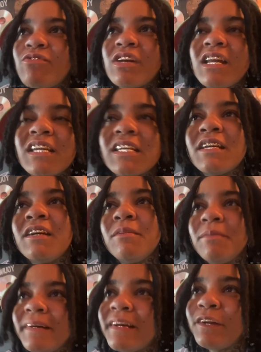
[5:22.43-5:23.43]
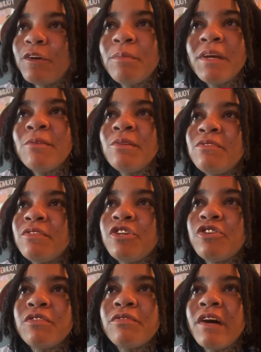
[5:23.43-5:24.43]
run that shit up. Hello Baby
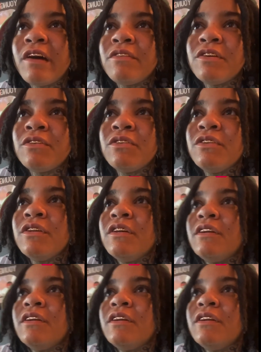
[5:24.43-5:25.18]
featuring Fivio